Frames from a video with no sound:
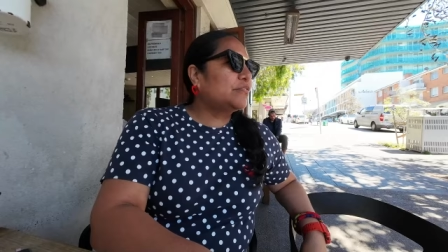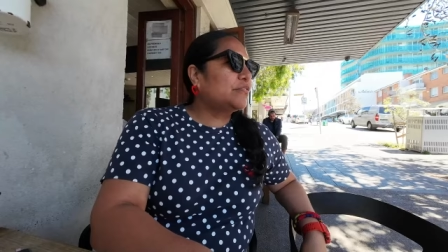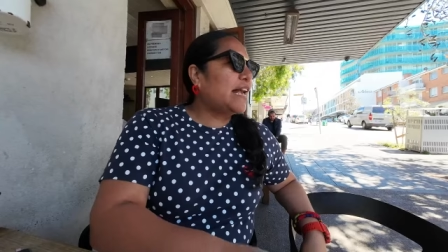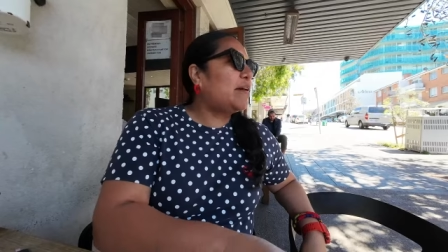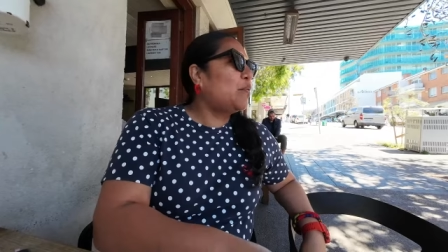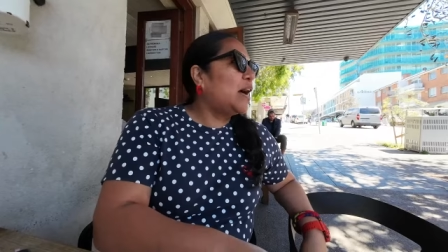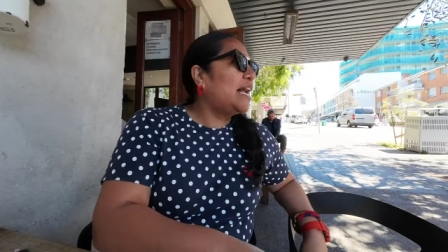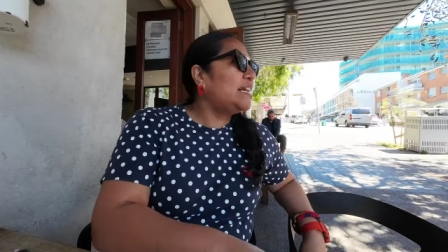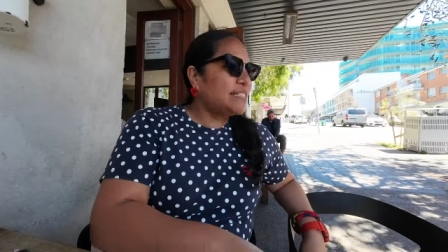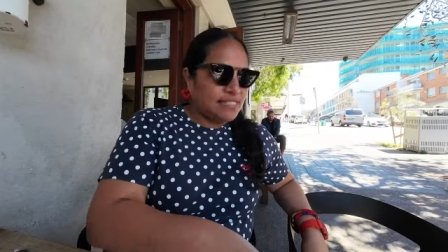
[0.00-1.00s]
flat
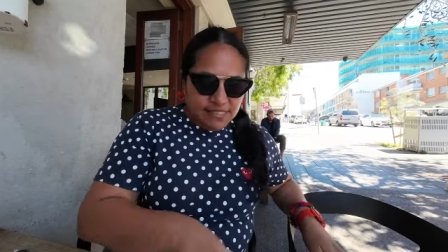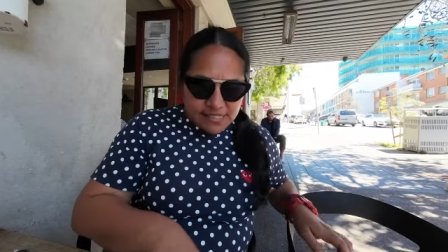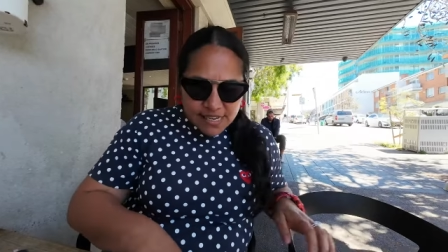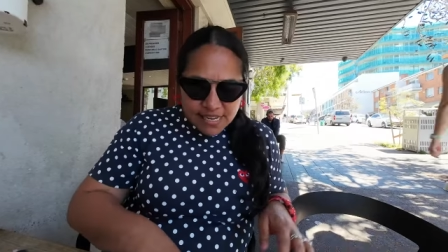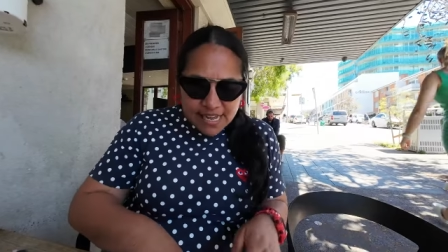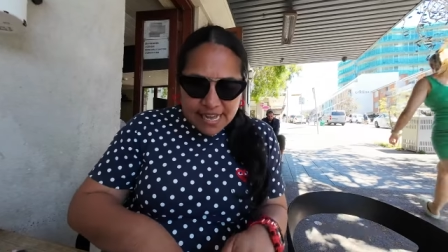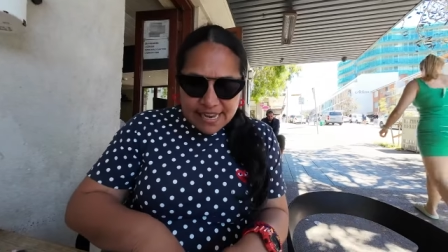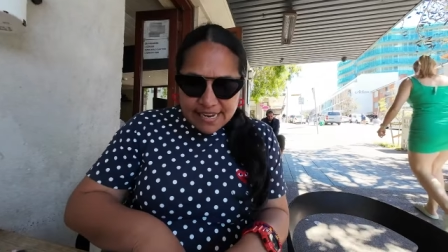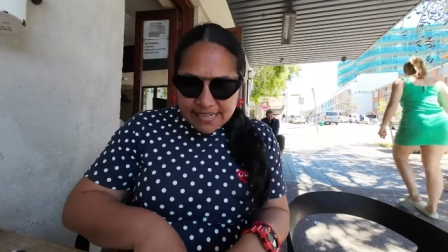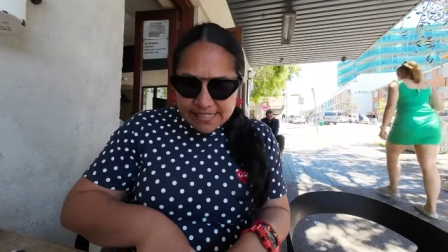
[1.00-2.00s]
white,
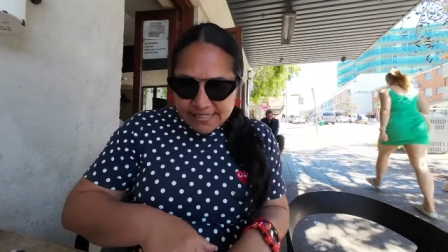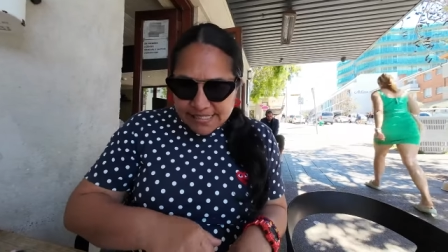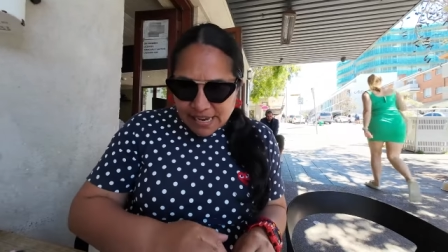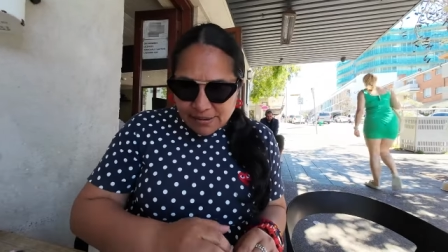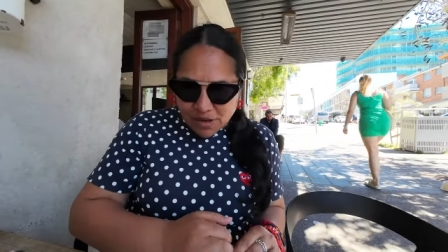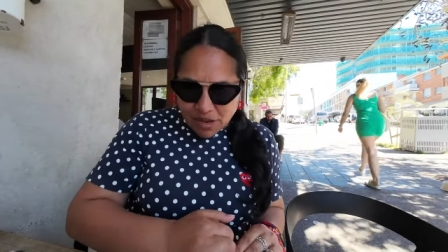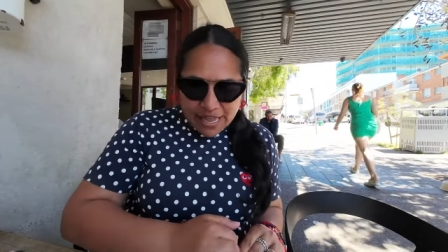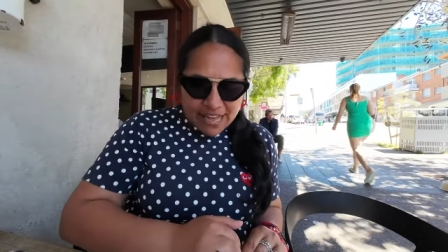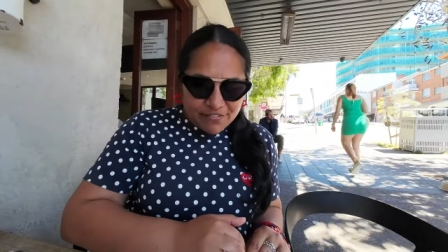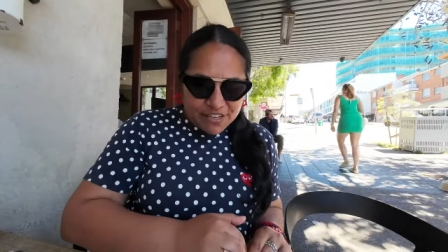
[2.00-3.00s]
and um, I'll
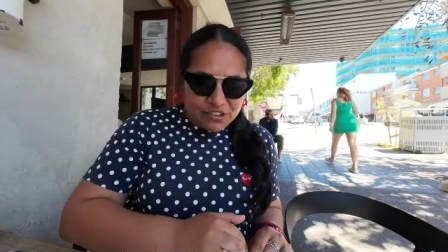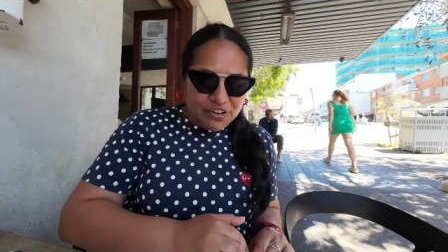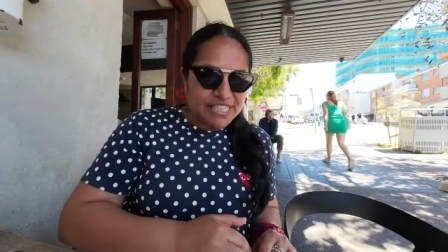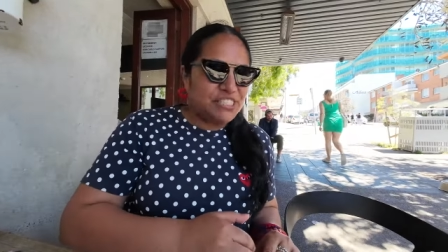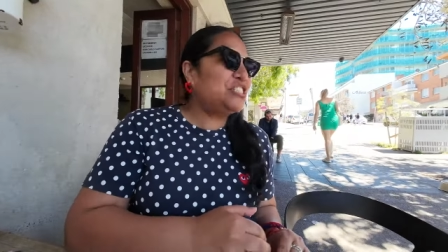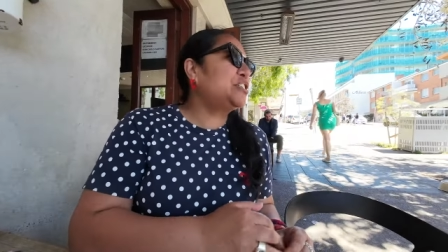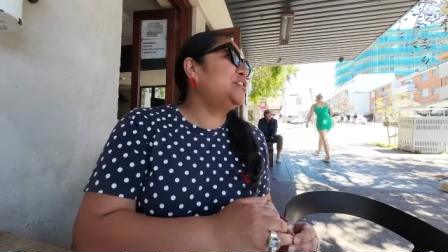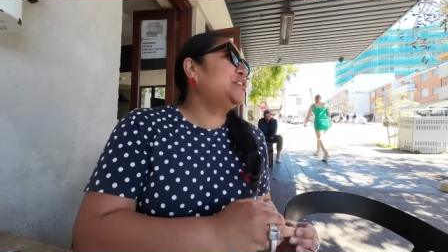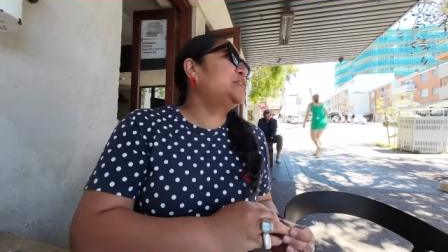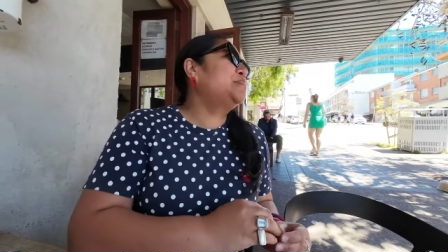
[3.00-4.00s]
have a green
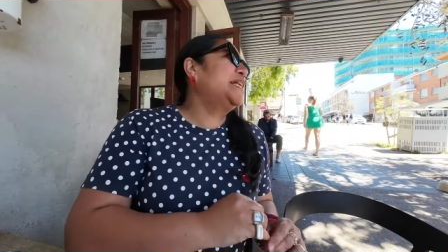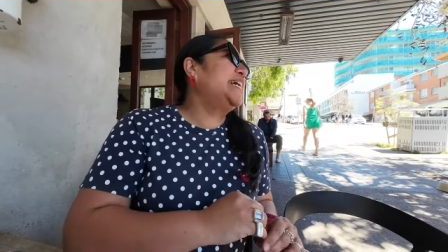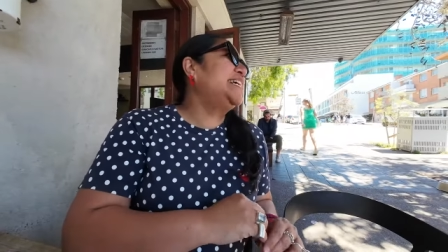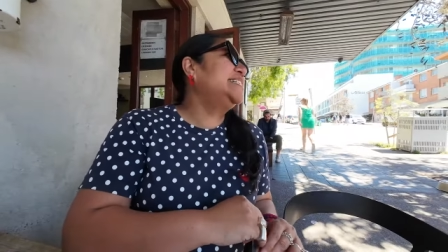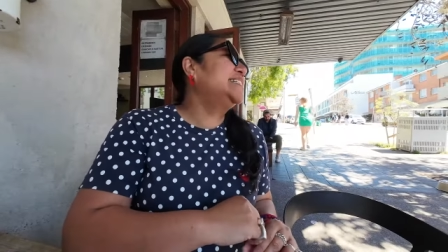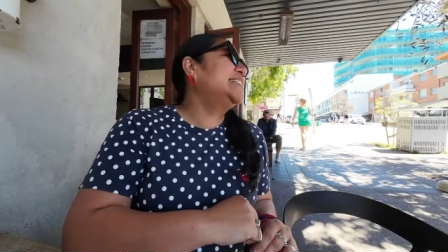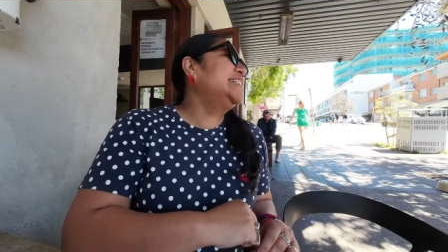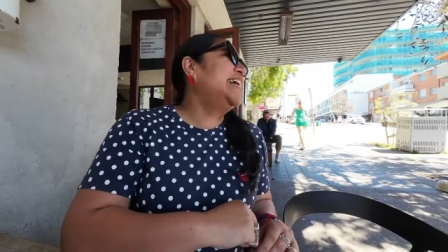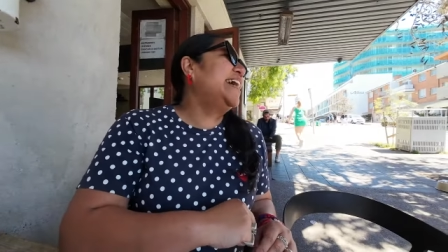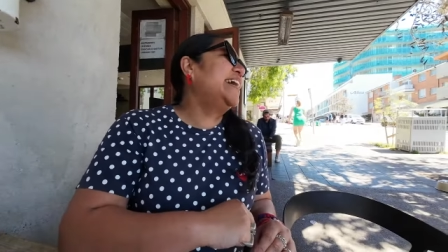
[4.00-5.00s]
juice, please.
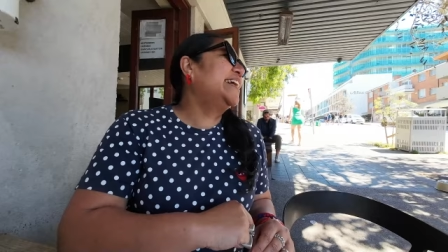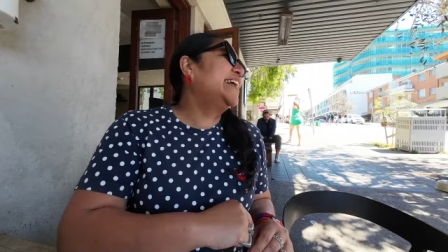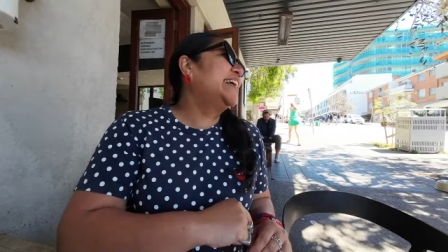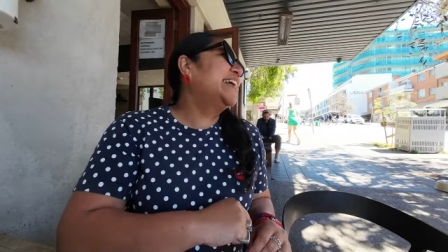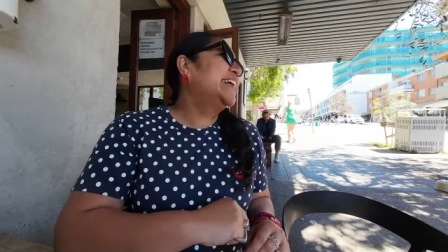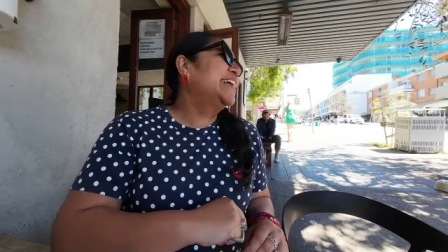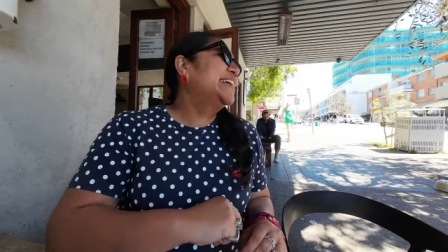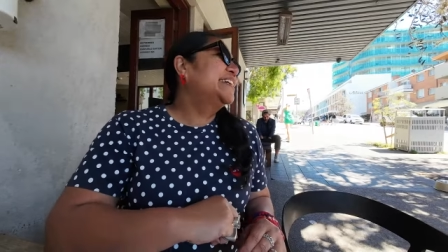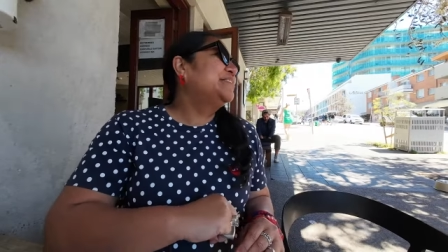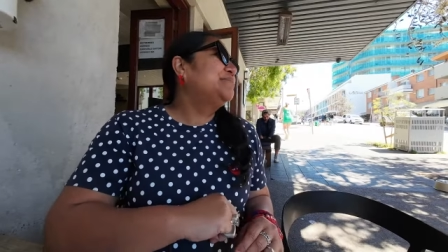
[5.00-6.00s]
Yeah. What a
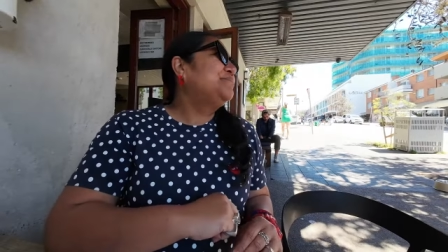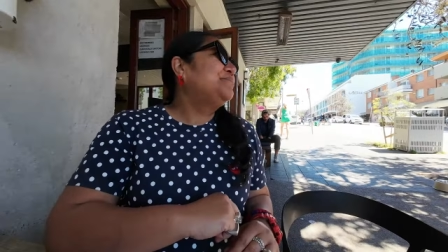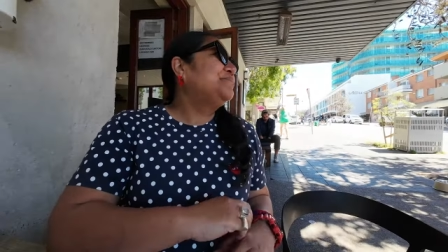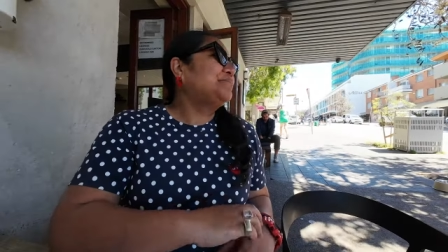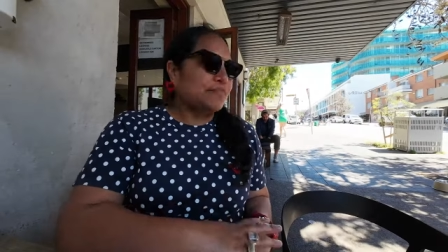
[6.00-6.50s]
small or a large?